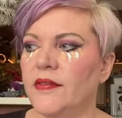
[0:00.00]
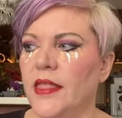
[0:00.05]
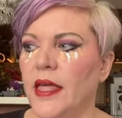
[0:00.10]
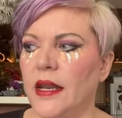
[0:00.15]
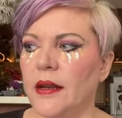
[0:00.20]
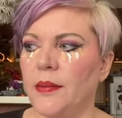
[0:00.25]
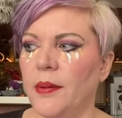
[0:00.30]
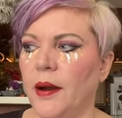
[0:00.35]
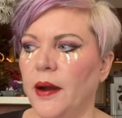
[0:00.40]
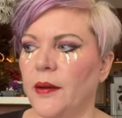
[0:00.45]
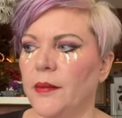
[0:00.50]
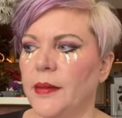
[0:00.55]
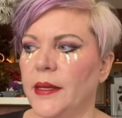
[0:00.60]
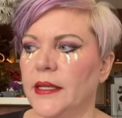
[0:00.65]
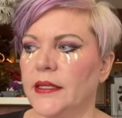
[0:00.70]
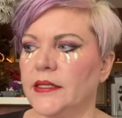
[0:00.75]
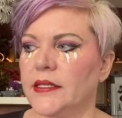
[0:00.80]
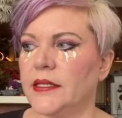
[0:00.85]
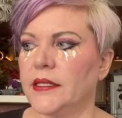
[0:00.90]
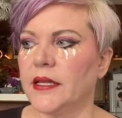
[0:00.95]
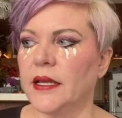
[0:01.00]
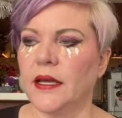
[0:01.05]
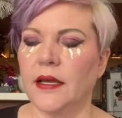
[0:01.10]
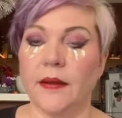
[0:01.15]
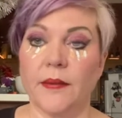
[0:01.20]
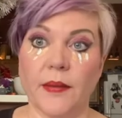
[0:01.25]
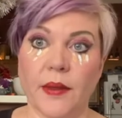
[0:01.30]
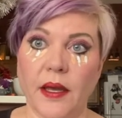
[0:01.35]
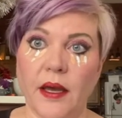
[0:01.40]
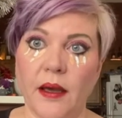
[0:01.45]
apartment
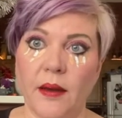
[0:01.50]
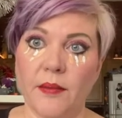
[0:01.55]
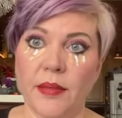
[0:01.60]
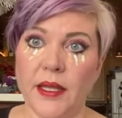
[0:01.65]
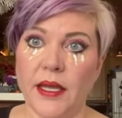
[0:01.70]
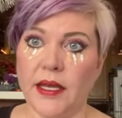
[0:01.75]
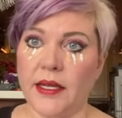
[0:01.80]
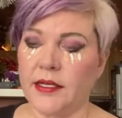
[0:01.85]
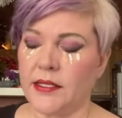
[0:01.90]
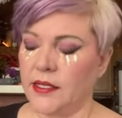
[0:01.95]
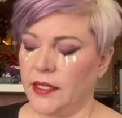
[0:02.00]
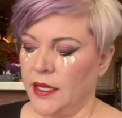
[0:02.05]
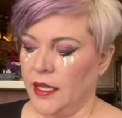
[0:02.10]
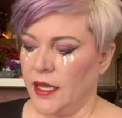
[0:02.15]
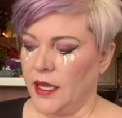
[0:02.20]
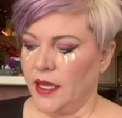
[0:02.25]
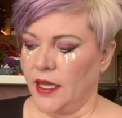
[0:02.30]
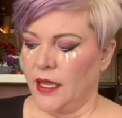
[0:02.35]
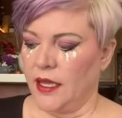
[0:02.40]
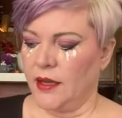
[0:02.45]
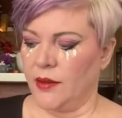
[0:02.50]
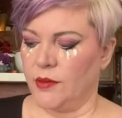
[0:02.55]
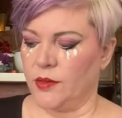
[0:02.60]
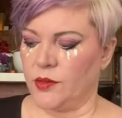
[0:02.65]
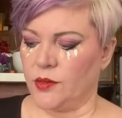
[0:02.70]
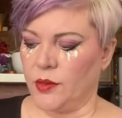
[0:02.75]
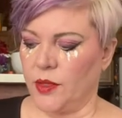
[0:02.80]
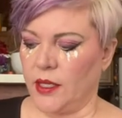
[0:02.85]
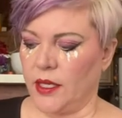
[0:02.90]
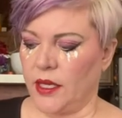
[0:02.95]
um, complex. It
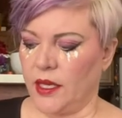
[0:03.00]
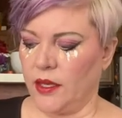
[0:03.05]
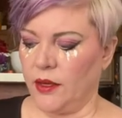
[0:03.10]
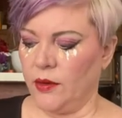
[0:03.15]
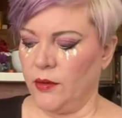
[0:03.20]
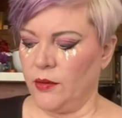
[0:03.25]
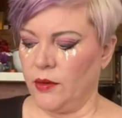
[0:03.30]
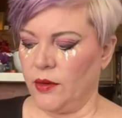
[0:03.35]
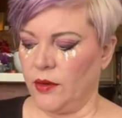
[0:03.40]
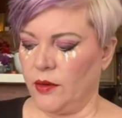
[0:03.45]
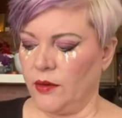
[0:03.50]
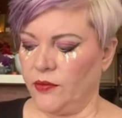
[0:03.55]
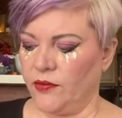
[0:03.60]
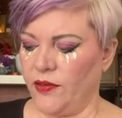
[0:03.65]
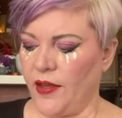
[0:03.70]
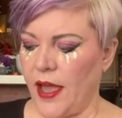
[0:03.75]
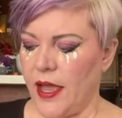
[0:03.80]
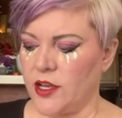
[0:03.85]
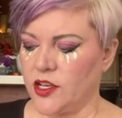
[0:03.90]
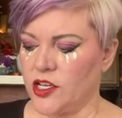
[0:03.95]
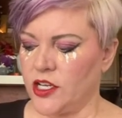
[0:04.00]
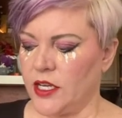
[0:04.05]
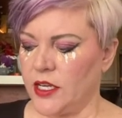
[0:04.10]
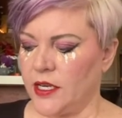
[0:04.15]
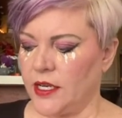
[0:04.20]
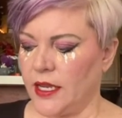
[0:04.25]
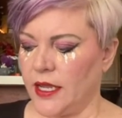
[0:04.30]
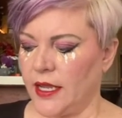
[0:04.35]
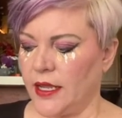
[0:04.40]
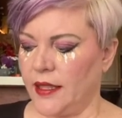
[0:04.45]
was really cute and old
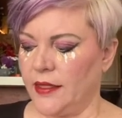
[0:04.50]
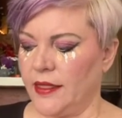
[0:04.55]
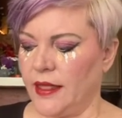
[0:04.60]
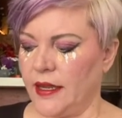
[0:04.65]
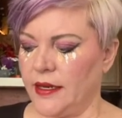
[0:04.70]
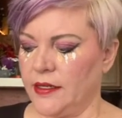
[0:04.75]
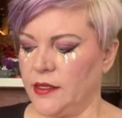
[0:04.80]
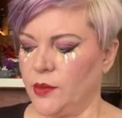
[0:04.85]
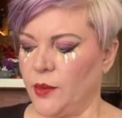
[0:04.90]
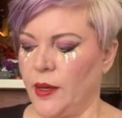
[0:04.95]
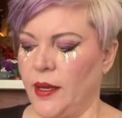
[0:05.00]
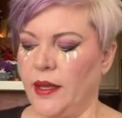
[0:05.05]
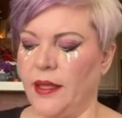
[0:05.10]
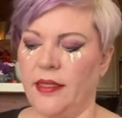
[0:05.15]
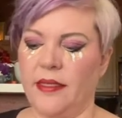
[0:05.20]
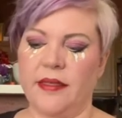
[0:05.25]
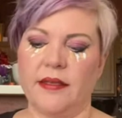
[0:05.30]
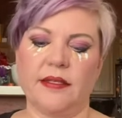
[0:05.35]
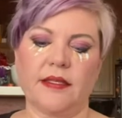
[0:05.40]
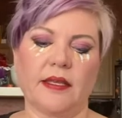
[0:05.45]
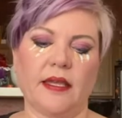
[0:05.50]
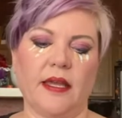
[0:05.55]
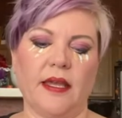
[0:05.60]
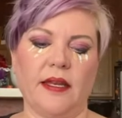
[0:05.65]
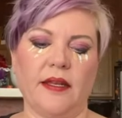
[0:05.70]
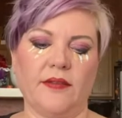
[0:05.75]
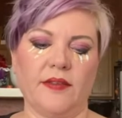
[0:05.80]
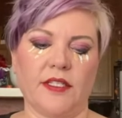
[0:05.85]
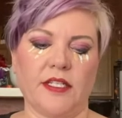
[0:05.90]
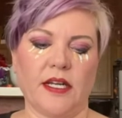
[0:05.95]
fashioned and that is why this
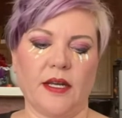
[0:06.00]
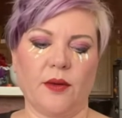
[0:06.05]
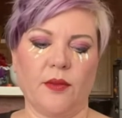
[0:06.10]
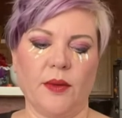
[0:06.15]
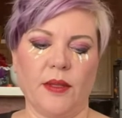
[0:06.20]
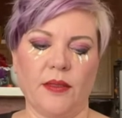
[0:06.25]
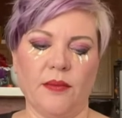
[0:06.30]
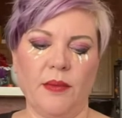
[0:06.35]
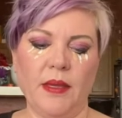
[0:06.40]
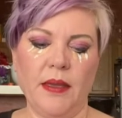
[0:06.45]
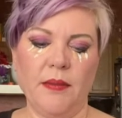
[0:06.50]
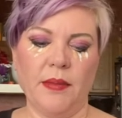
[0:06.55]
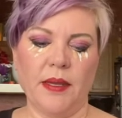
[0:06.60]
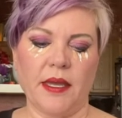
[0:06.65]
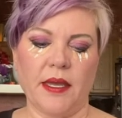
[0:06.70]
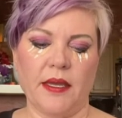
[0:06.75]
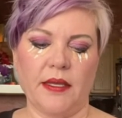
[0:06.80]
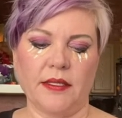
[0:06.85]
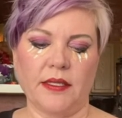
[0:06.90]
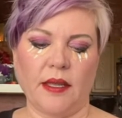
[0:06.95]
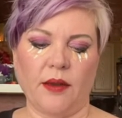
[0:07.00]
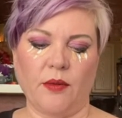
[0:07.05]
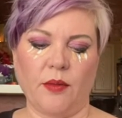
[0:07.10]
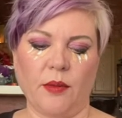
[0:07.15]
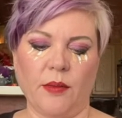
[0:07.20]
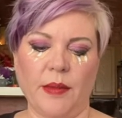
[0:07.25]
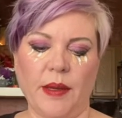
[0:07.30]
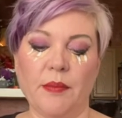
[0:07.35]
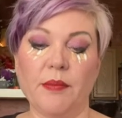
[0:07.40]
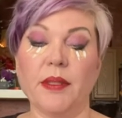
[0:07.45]
kind of stuck with me because I
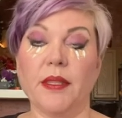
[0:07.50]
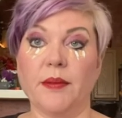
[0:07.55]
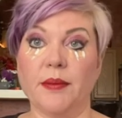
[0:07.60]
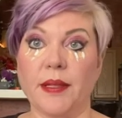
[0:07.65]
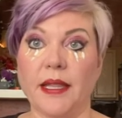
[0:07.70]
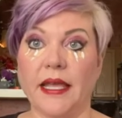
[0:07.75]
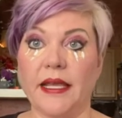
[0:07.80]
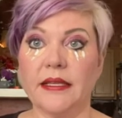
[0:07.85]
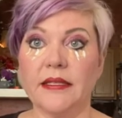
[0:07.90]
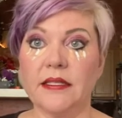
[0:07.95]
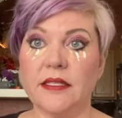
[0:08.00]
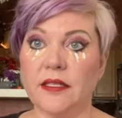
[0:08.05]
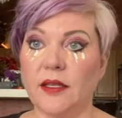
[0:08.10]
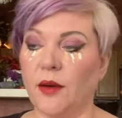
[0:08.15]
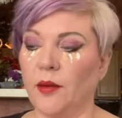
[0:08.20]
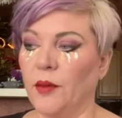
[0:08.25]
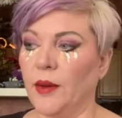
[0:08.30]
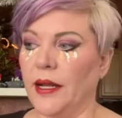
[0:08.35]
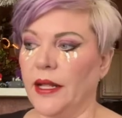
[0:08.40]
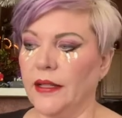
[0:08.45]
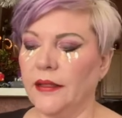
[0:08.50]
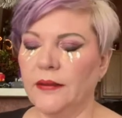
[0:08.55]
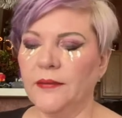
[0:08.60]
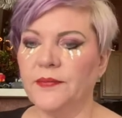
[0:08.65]
remember the place so well.